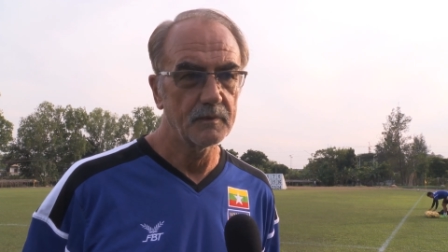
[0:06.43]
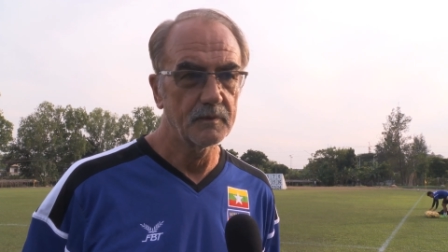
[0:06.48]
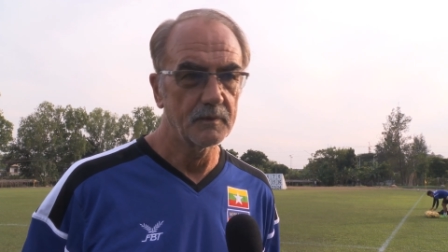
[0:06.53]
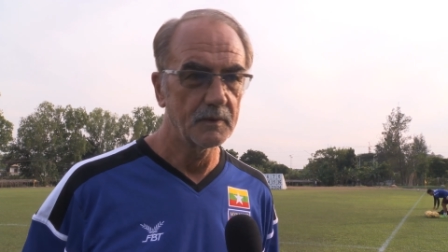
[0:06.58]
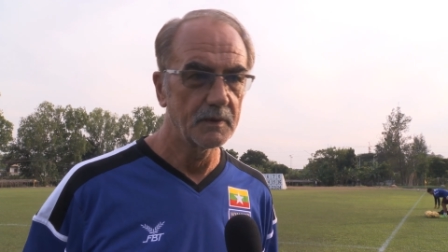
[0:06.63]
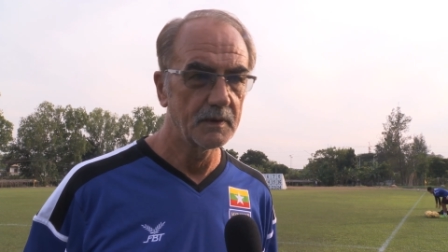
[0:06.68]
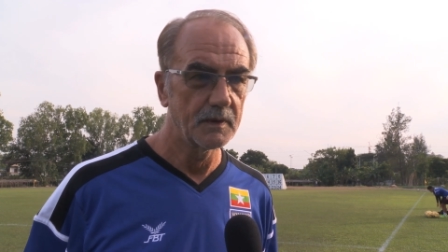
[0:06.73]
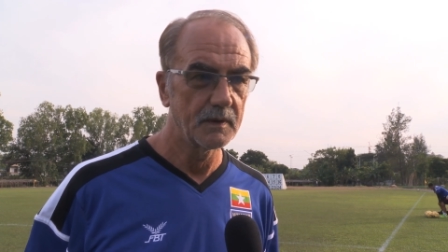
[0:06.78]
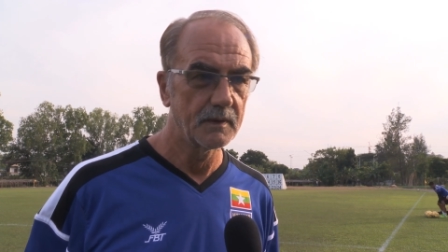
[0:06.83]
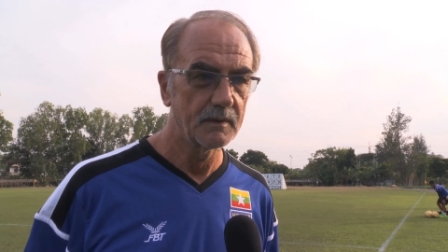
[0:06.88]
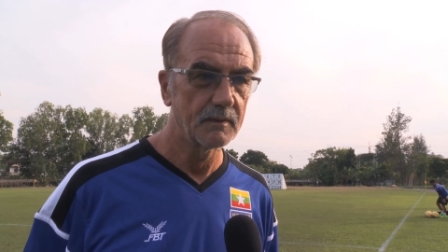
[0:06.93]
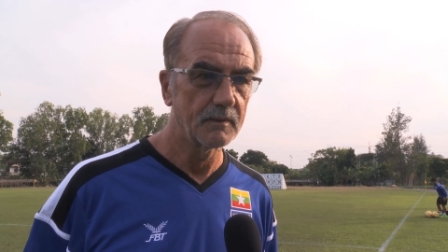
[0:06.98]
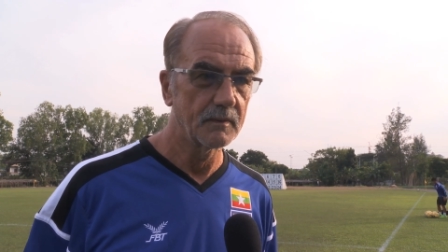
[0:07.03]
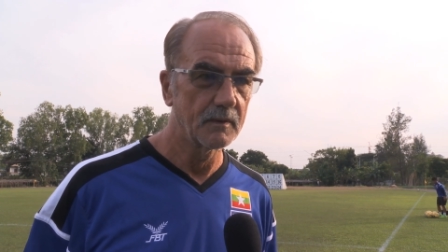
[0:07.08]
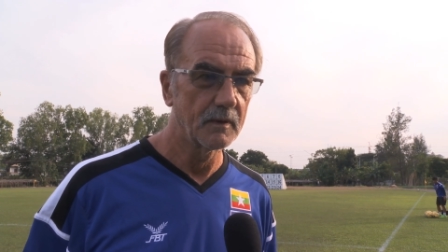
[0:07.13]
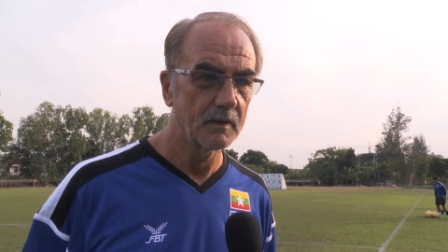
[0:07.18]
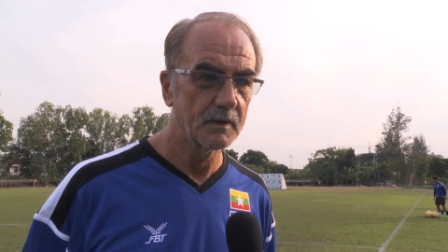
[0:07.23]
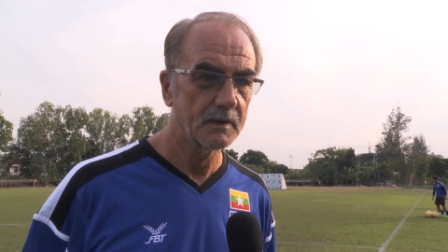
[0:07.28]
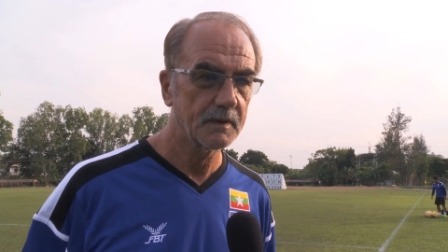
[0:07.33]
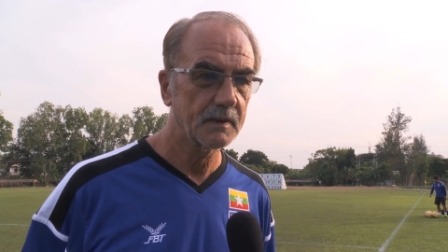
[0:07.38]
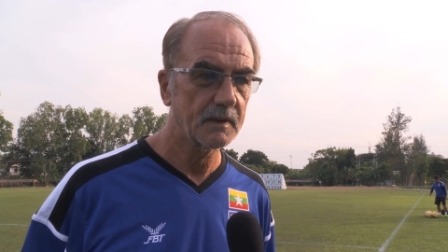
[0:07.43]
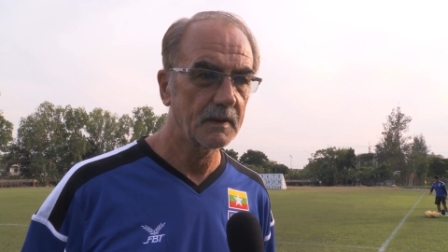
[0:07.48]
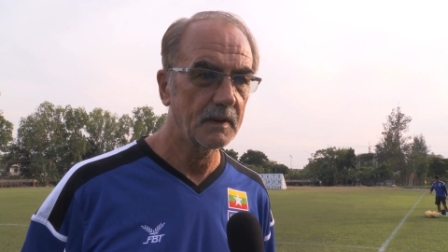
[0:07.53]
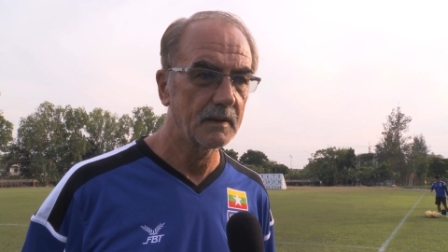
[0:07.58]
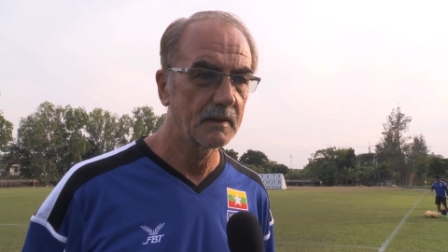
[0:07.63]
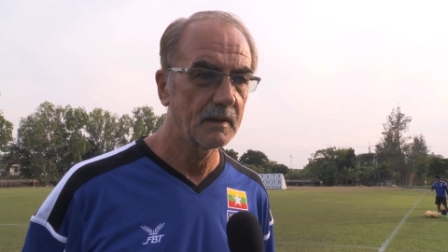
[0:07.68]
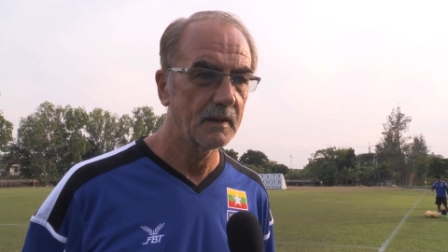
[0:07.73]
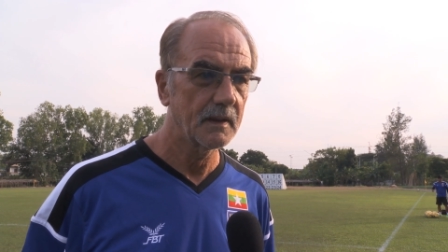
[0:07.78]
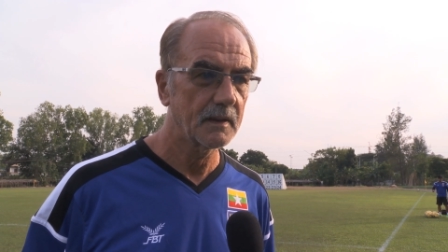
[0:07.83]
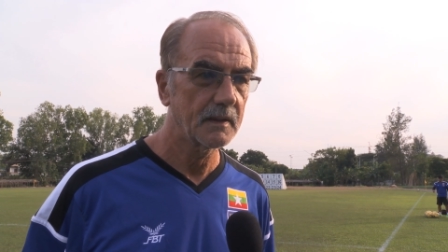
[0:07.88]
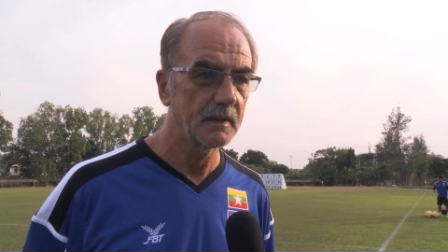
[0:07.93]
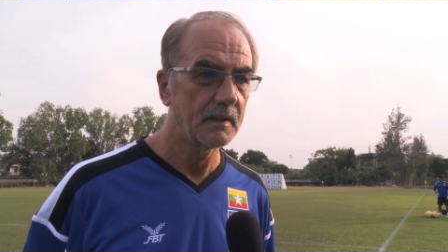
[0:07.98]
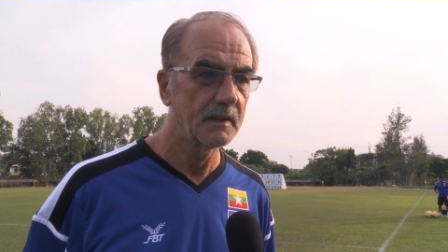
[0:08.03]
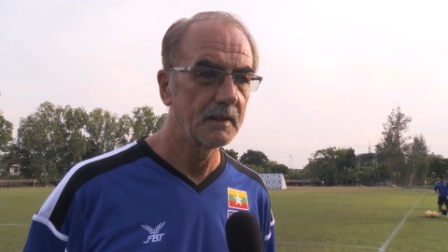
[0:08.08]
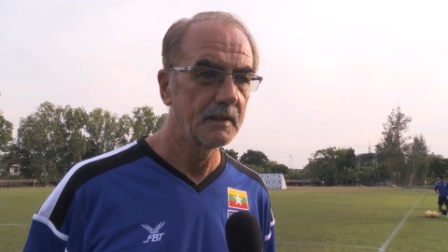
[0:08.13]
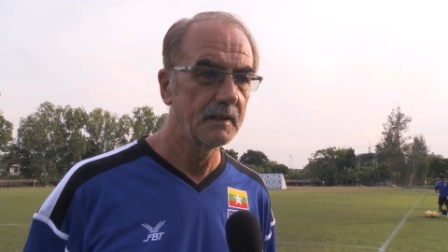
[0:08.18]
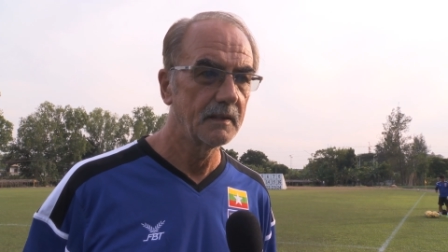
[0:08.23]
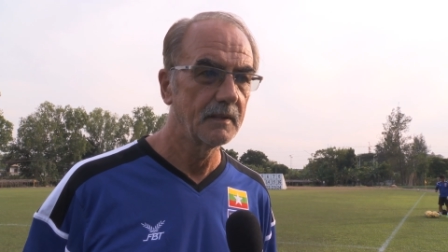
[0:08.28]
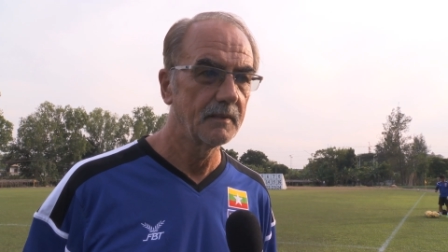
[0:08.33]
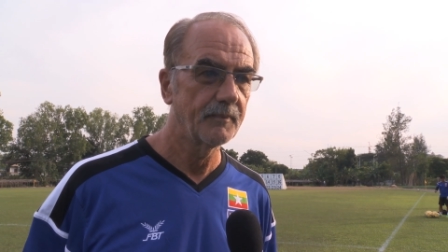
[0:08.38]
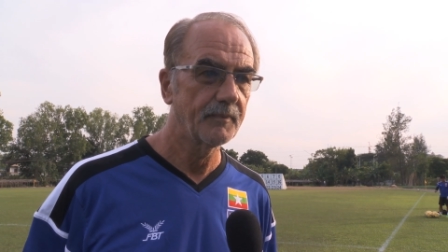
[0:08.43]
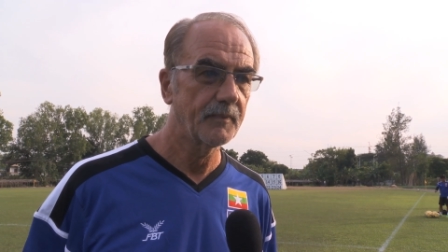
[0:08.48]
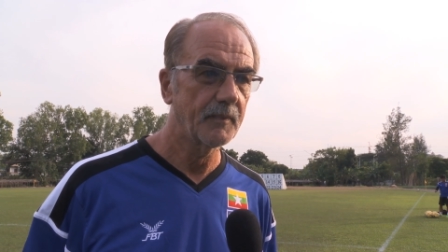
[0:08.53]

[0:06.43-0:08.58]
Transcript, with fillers: We lost unluckily,